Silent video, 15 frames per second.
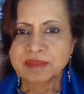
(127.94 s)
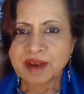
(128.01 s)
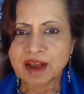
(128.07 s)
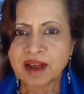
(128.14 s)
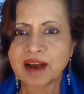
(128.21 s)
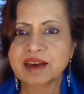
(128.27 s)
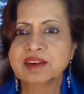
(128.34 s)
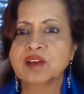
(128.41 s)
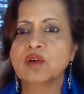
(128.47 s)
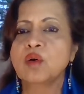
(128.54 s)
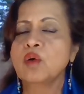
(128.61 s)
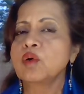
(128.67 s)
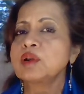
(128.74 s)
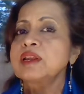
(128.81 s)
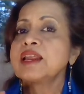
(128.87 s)
are
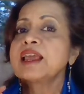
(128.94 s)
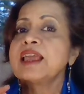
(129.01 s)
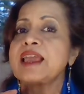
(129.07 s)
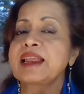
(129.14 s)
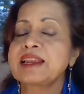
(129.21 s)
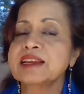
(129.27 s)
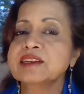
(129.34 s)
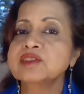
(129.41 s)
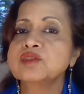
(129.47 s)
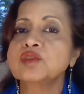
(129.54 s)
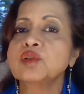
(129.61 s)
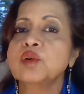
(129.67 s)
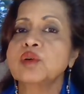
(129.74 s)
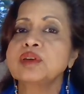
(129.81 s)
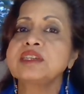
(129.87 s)
called
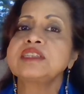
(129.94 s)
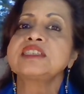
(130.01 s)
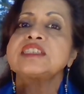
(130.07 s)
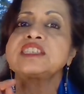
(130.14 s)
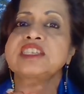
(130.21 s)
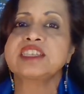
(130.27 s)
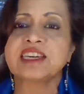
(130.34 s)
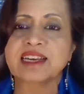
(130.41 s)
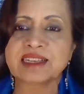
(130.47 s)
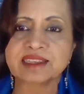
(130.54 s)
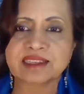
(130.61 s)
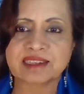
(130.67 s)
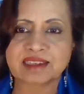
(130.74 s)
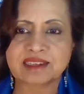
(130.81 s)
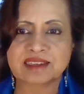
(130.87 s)
electron
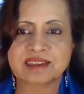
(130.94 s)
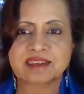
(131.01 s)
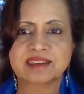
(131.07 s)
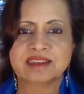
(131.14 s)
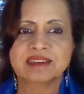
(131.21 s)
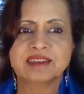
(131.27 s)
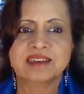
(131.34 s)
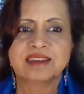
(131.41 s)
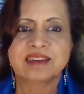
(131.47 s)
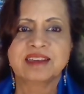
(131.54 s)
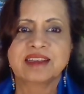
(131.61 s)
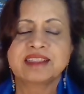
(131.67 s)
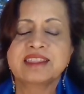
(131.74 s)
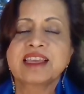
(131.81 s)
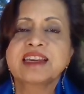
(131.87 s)
shells
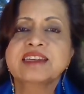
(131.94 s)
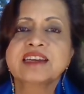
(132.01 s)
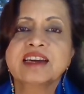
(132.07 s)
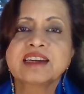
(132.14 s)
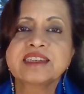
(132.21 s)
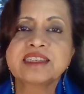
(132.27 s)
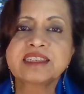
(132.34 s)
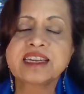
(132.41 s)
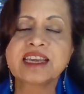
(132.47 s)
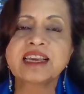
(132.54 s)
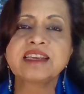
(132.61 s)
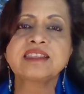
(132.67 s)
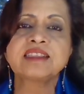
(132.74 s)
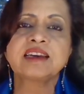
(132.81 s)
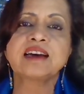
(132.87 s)
that
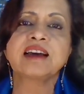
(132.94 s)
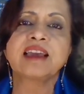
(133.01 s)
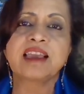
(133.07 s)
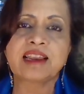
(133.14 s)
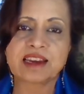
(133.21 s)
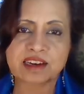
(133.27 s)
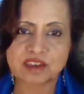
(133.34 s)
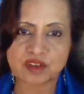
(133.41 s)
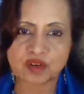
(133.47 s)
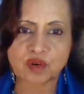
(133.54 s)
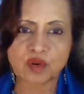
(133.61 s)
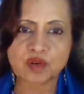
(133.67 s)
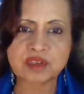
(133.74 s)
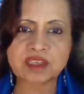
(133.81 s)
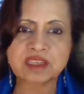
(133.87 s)
contain the
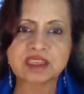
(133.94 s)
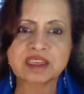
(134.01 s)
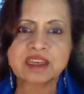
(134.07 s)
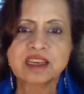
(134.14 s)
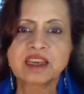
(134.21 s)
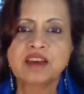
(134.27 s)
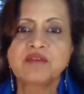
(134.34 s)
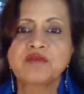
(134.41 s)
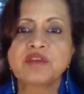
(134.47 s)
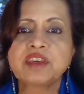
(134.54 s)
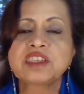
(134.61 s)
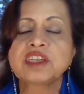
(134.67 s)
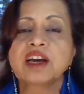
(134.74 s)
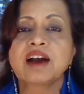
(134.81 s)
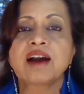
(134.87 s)
electrons
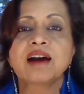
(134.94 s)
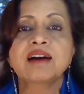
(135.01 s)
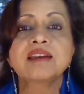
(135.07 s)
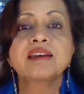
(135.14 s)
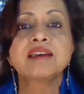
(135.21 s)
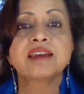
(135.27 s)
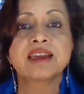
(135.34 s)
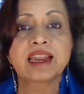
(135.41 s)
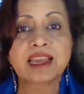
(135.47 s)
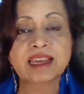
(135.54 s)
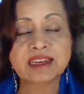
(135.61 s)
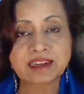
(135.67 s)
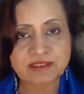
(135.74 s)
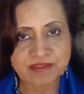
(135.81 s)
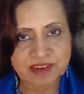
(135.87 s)
which are
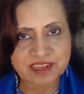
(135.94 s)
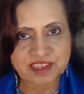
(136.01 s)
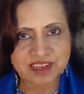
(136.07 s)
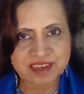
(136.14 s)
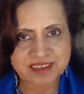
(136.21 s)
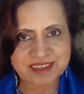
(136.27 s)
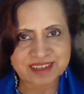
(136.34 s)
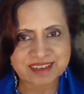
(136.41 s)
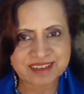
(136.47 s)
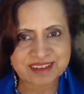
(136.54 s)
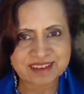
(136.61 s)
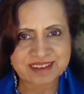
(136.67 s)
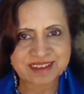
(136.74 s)
negatively charged.